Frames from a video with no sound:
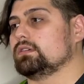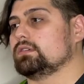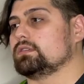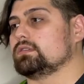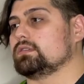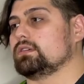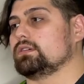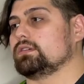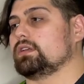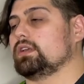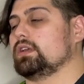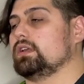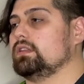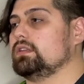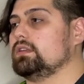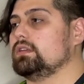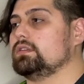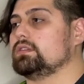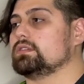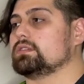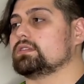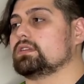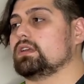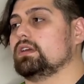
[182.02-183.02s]
So
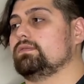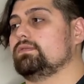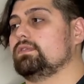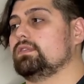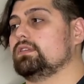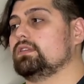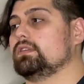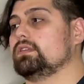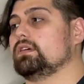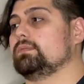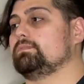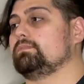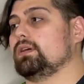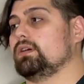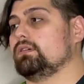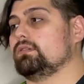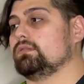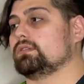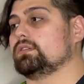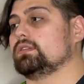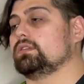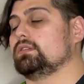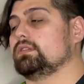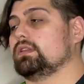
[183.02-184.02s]
Cillian discovered the
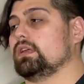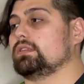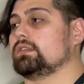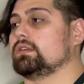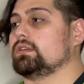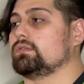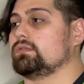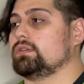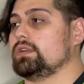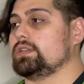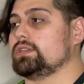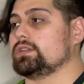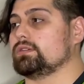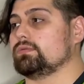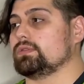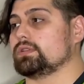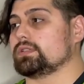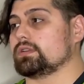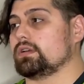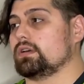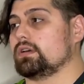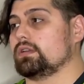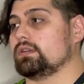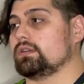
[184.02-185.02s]
boat that the creature
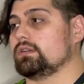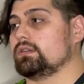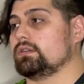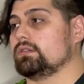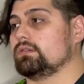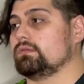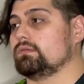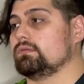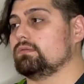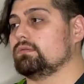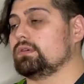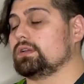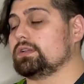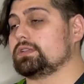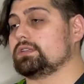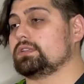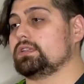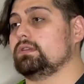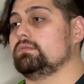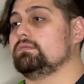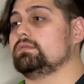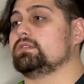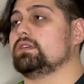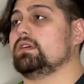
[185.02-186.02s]
was on, which
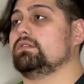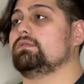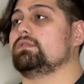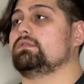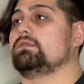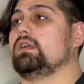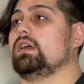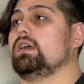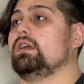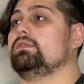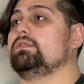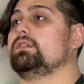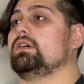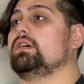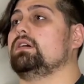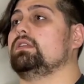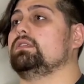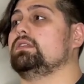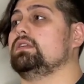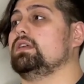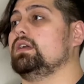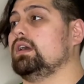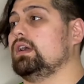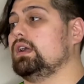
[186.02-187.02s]
seemed to have arrived
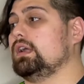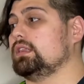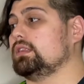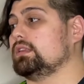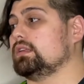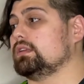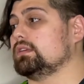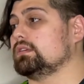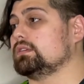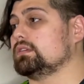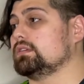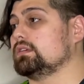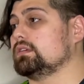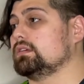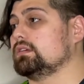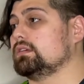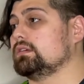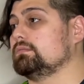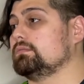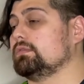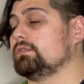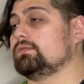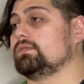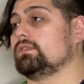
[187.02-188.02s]
on the island
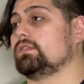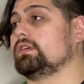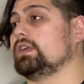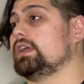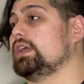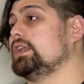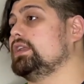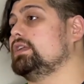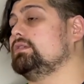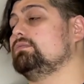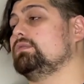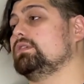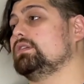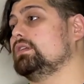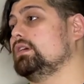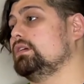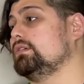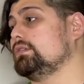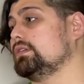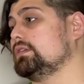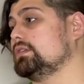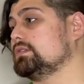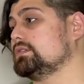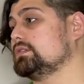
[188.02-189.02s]
before anyone
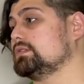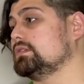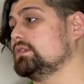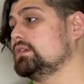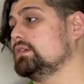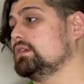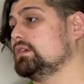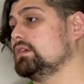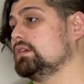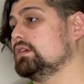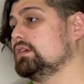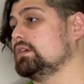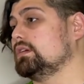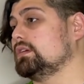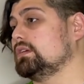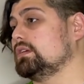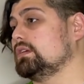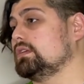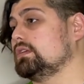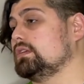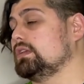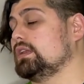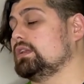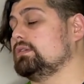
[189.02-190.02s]
noticed.
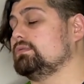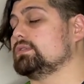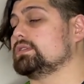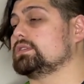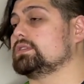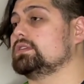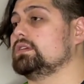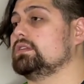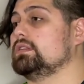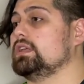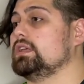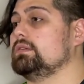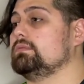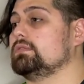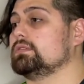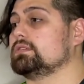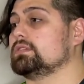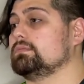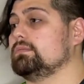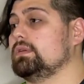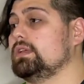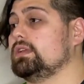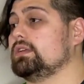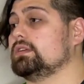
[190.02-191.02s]
Yet he was still able
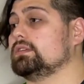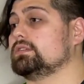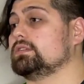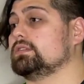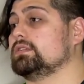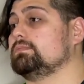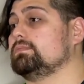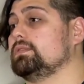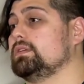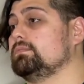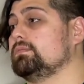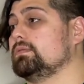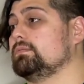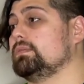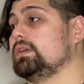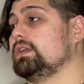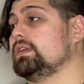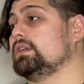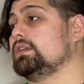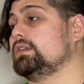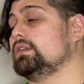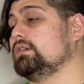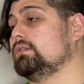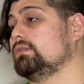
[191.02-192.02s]
to make it to the people
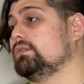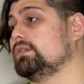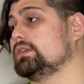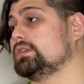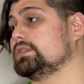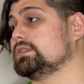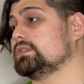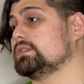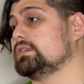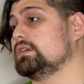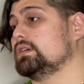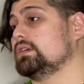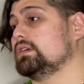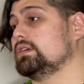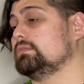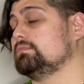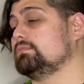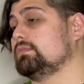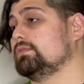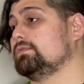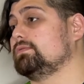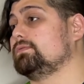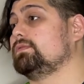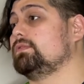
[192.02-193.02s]
making noise
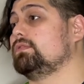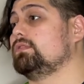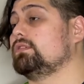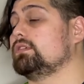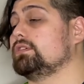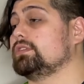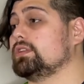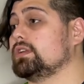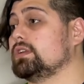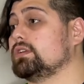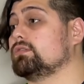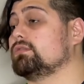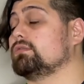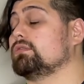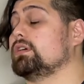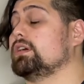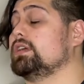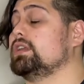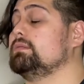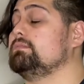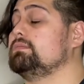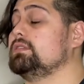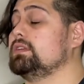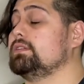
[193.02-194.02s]
before the
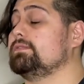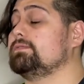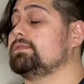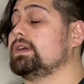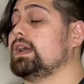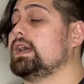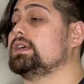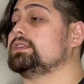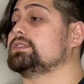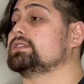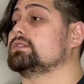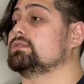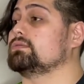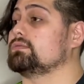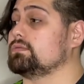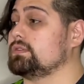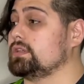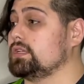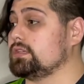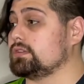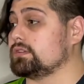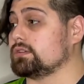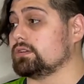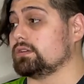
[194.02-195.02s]
incredibly fast
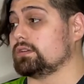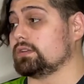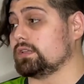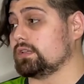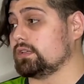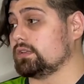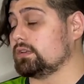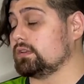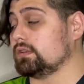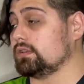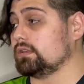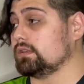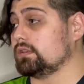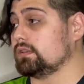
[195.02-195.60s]
creature did.